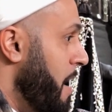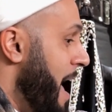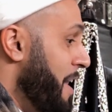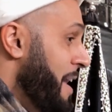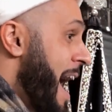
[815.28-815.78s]

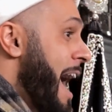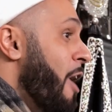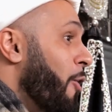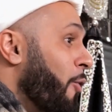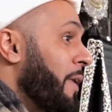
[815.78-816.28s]
And
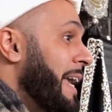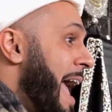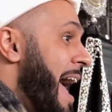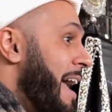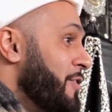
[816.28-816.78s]
now he
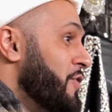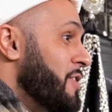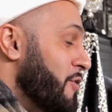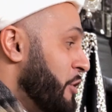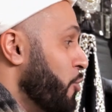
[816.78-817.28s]

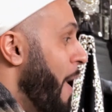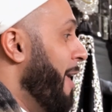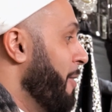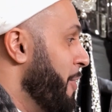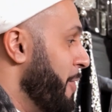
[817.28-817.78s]
has this
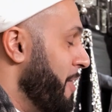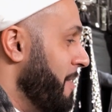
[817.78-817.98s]
wealth.